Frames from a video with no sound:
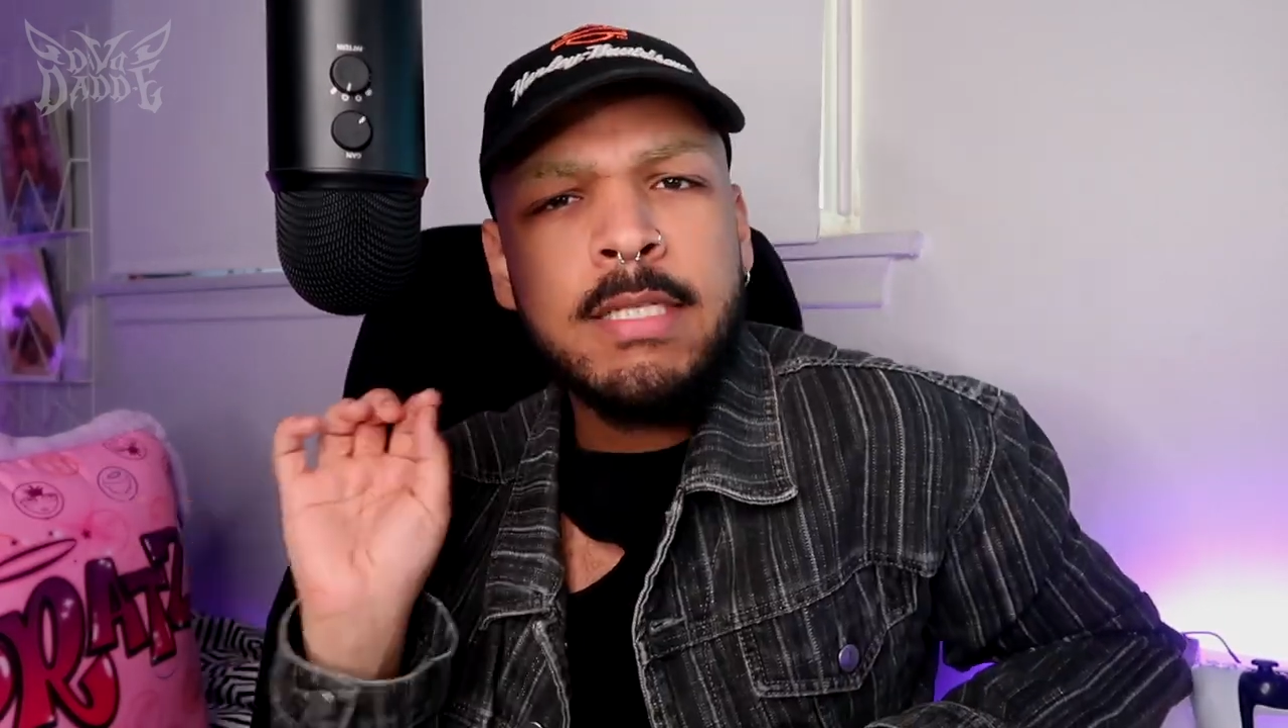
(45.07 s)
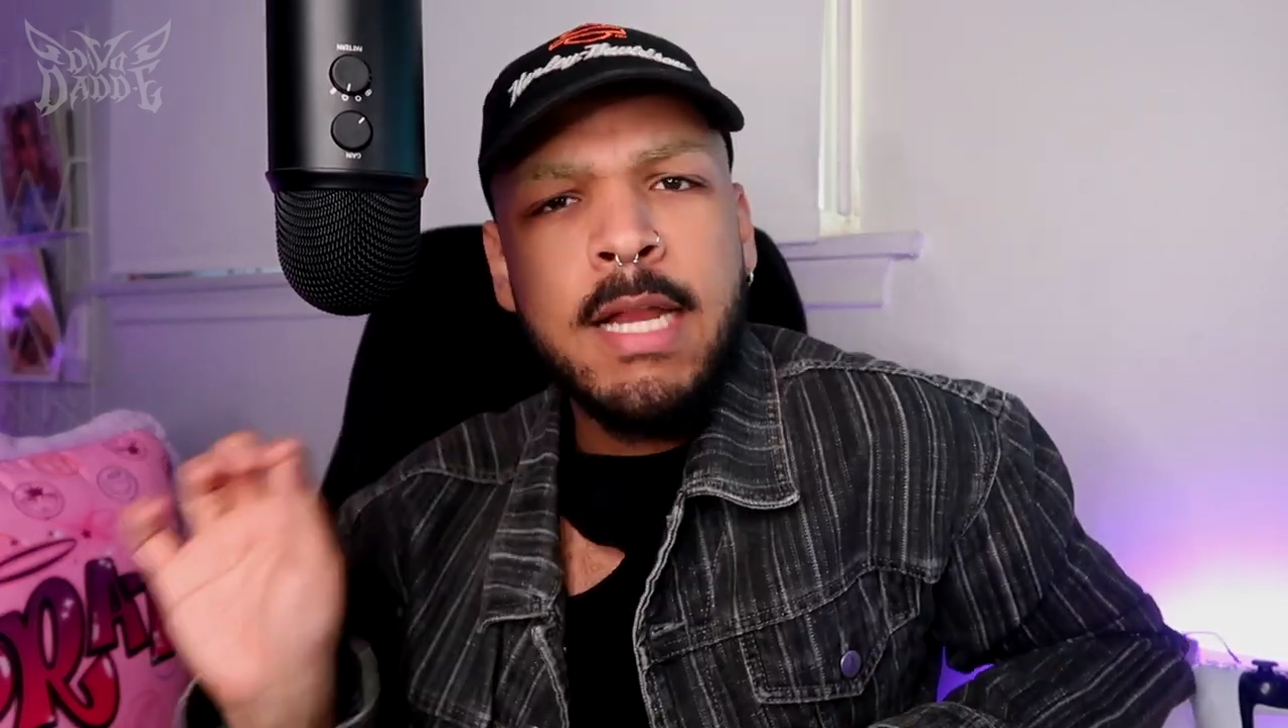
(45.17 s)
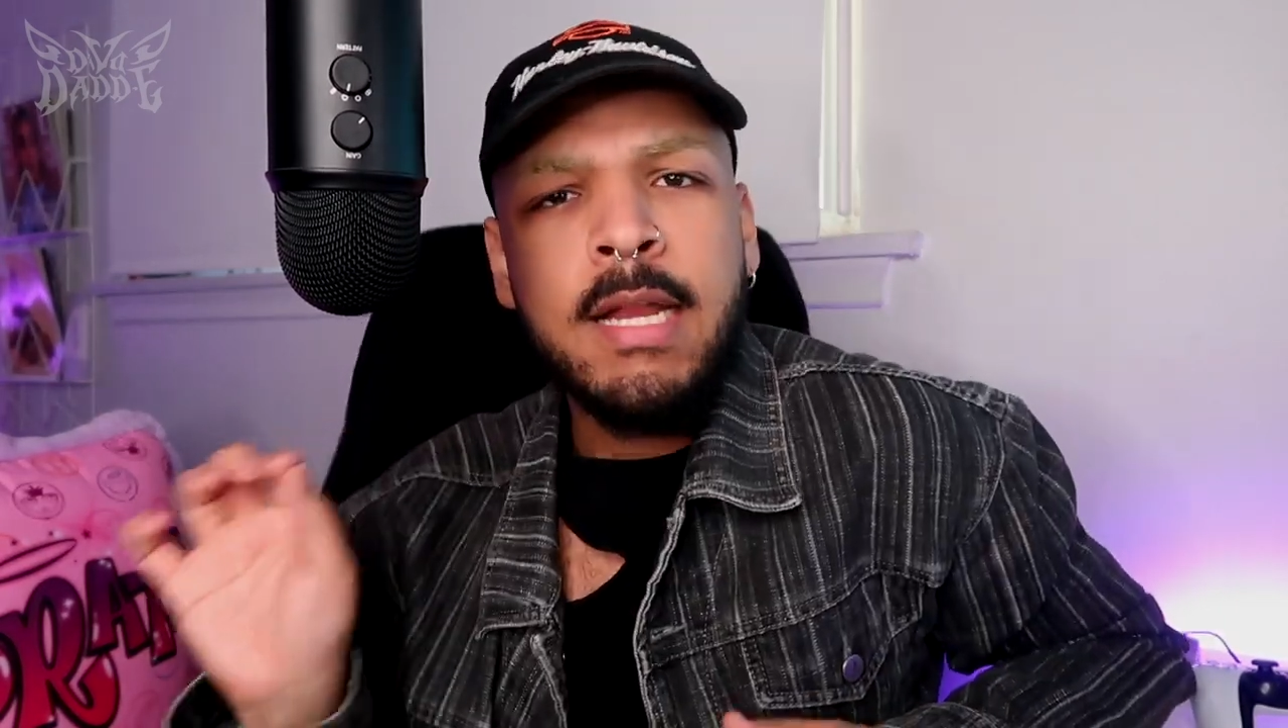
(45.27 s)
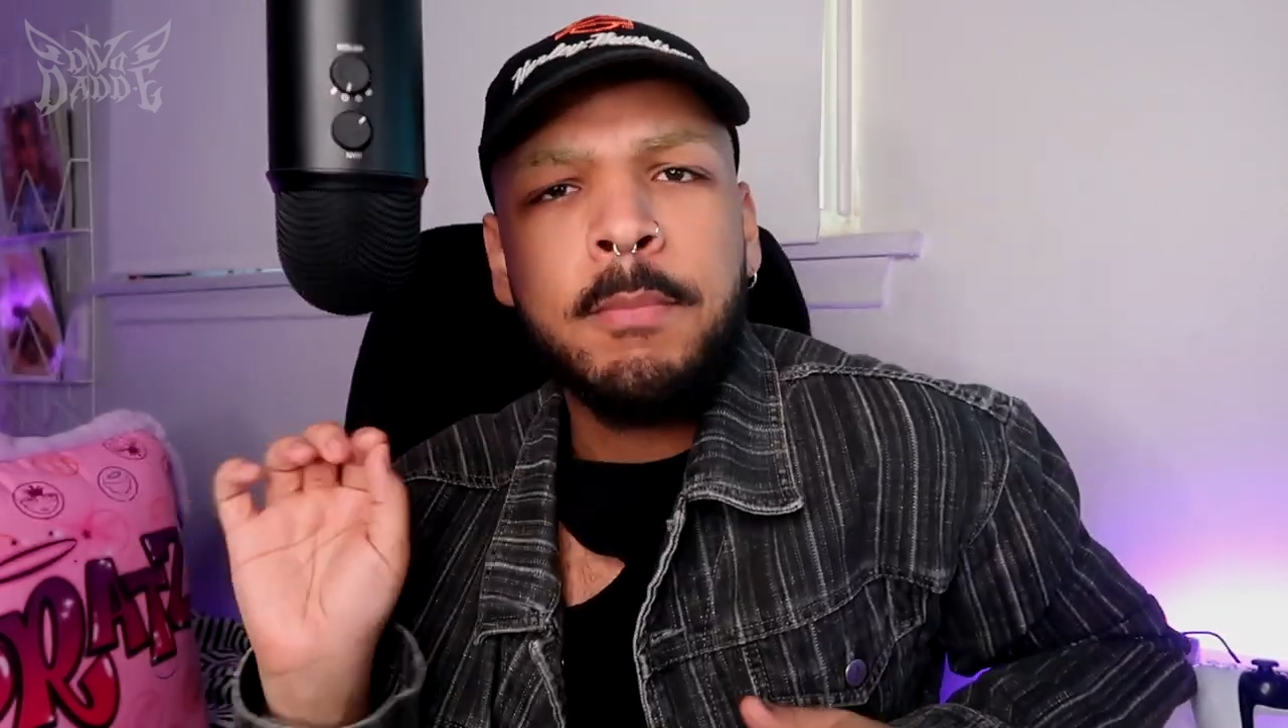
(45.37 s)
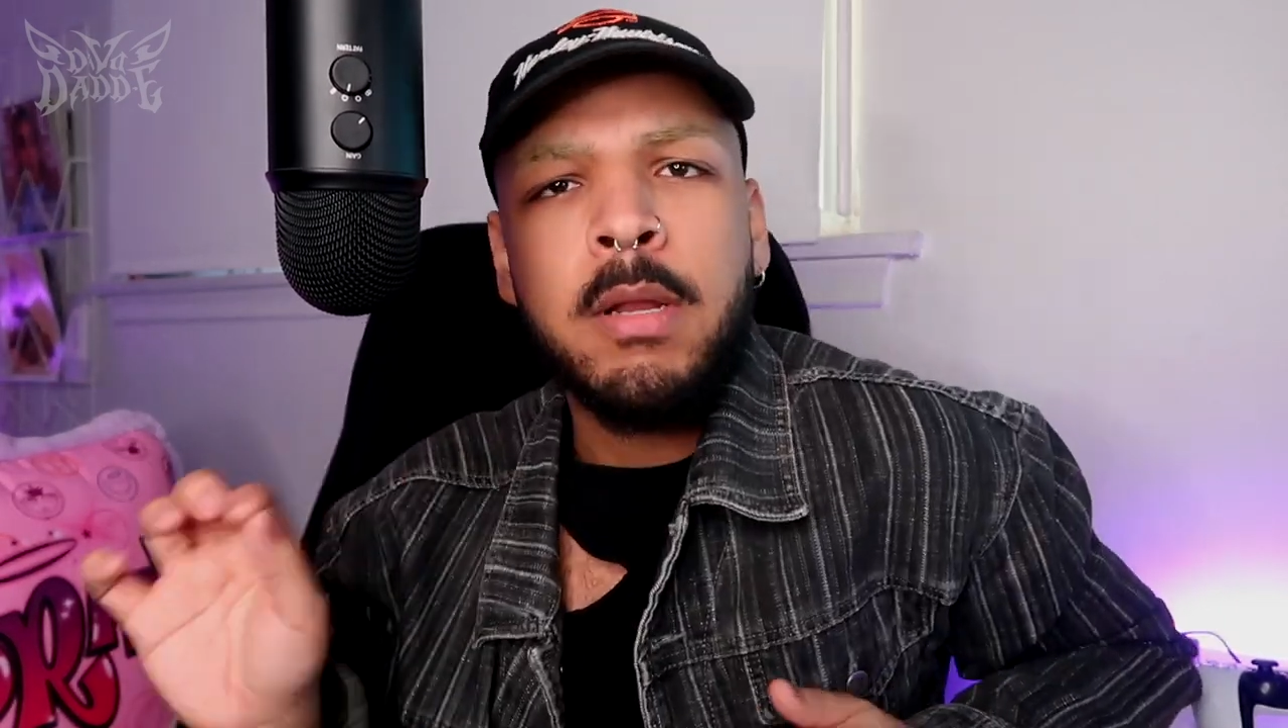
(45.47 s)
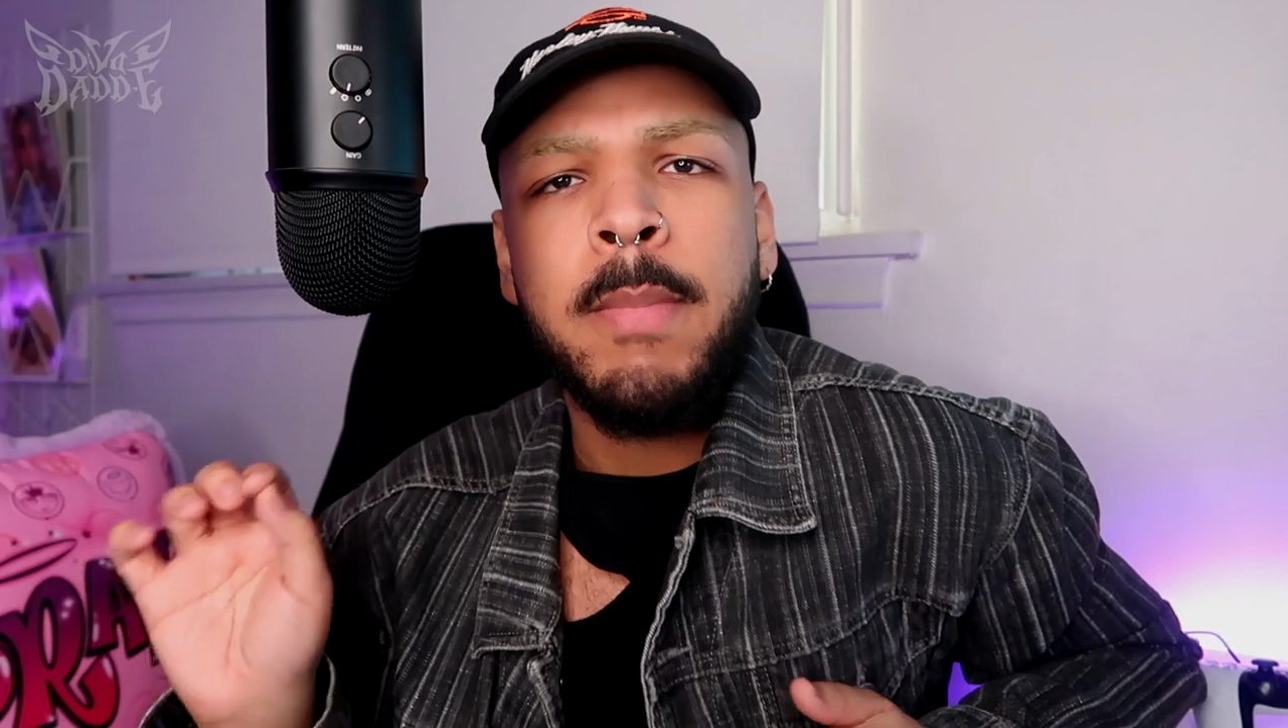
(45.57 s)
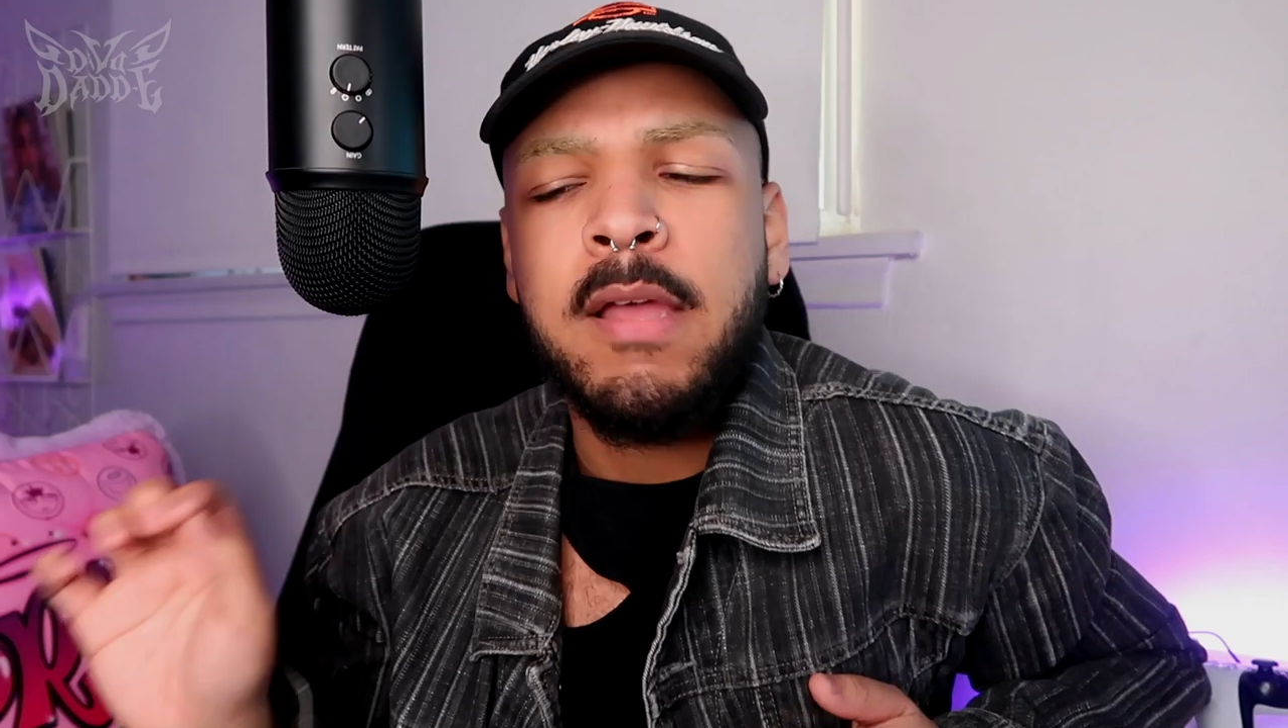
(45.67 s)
decided I'm gonna